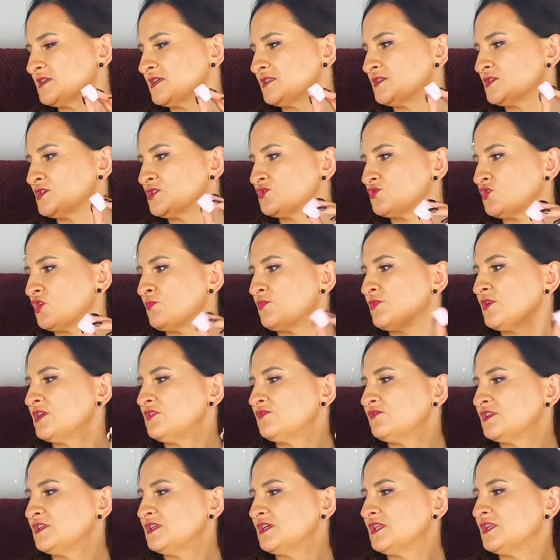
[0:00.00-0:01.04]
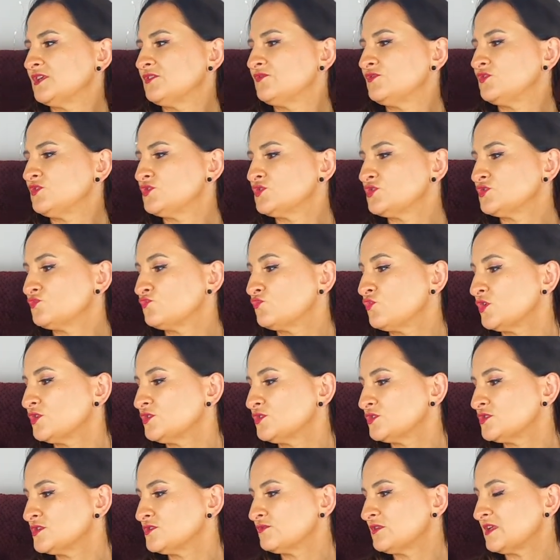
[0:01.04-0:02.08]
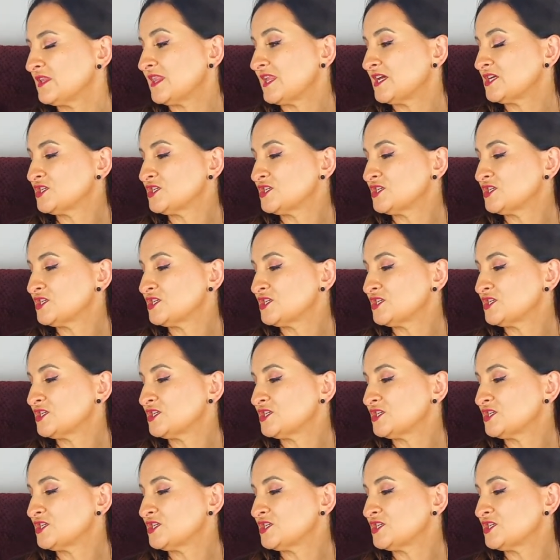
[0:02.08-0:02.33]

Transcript: the strawberry and vanilla infused waters with